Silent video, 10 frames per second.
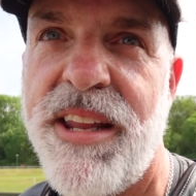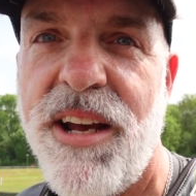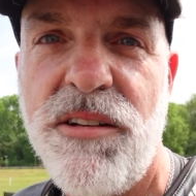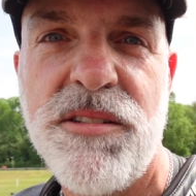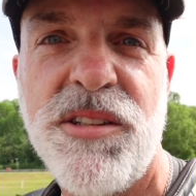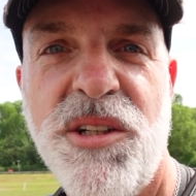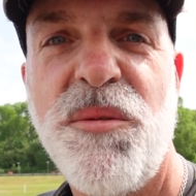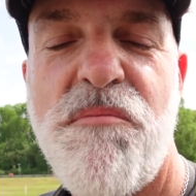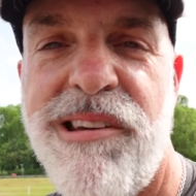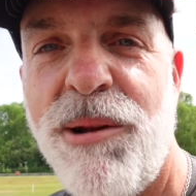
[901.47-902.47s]
now.
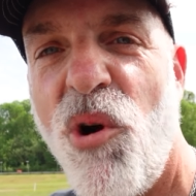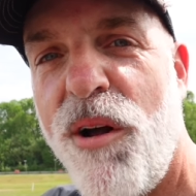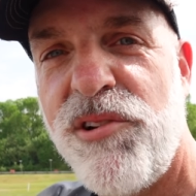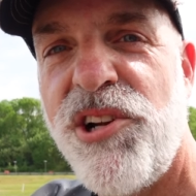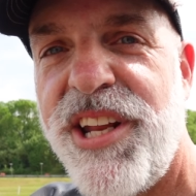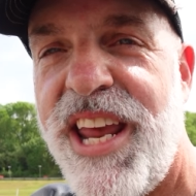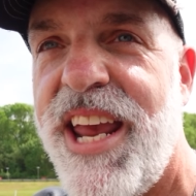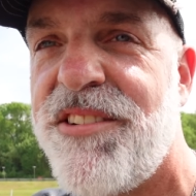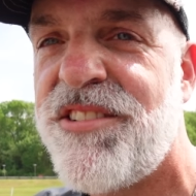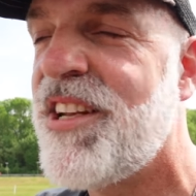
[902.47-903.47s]
Bringing what I've learned
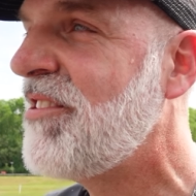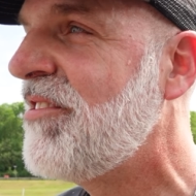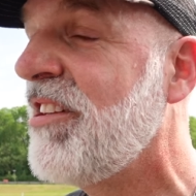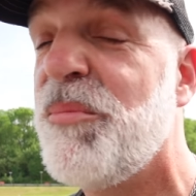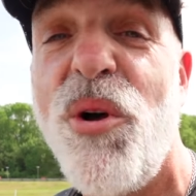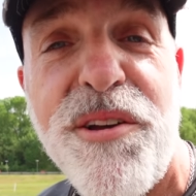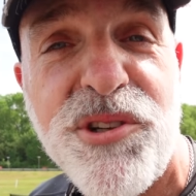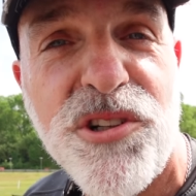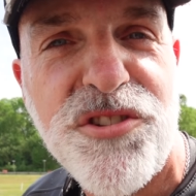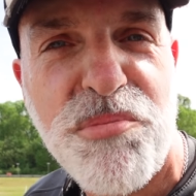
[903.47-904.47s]
here to Snetterton. And we're not even
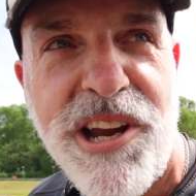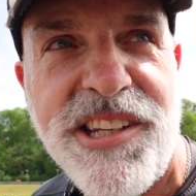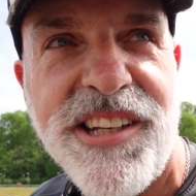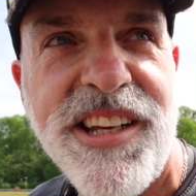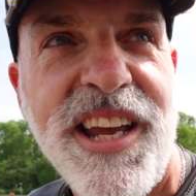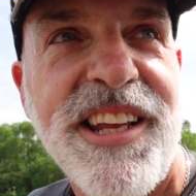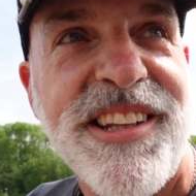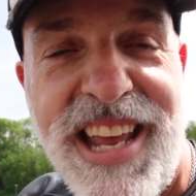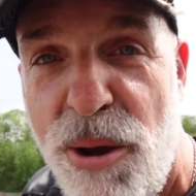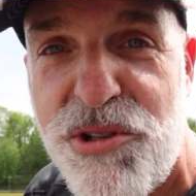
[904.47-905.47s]
gone on to braking yet.
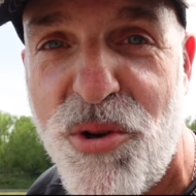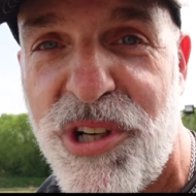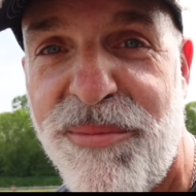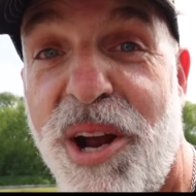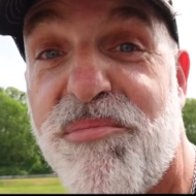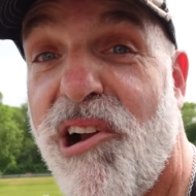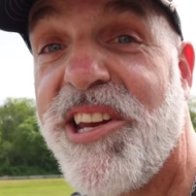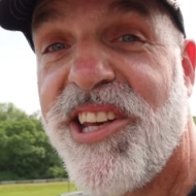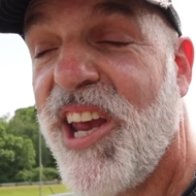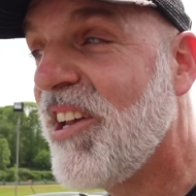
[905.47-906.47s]
Now we're talking about
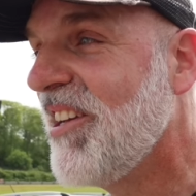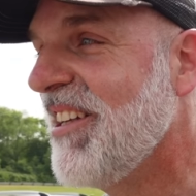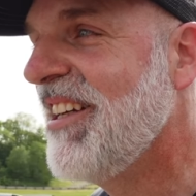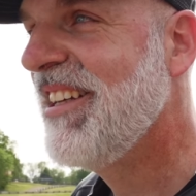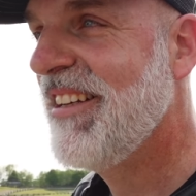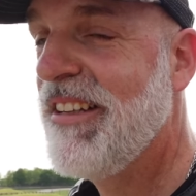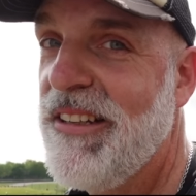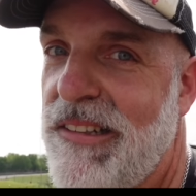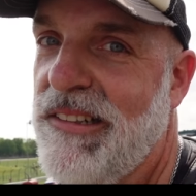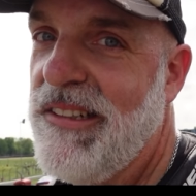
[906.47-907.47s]
braking
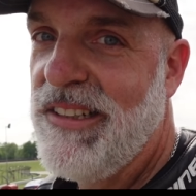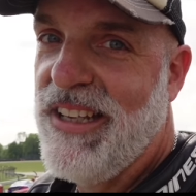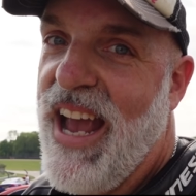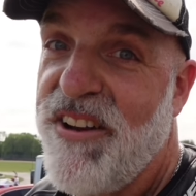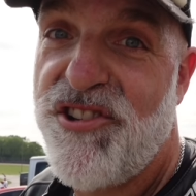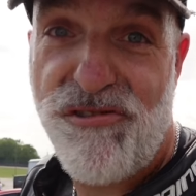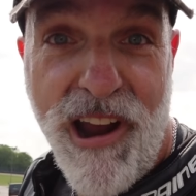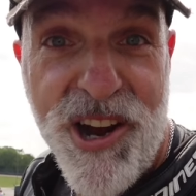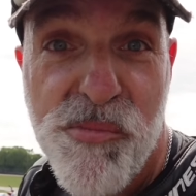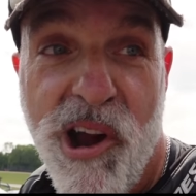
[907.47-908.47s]
and
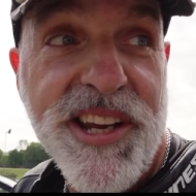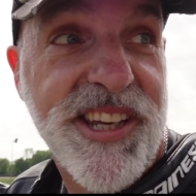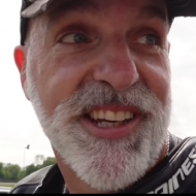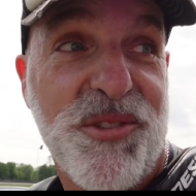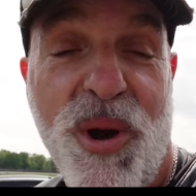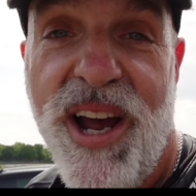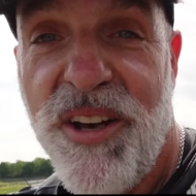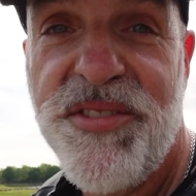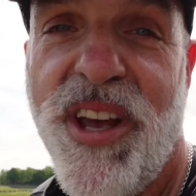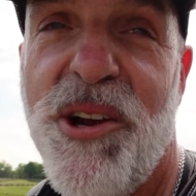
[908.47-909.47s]
trail braking as
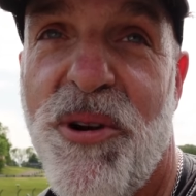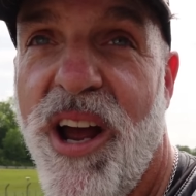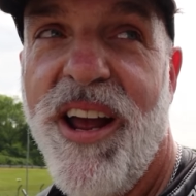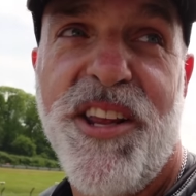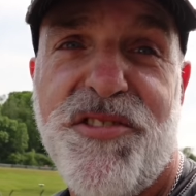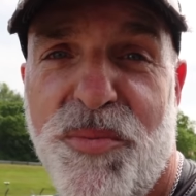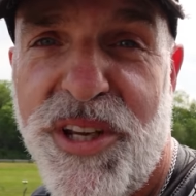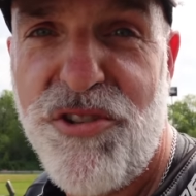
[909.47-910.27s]
well. So uh, this will be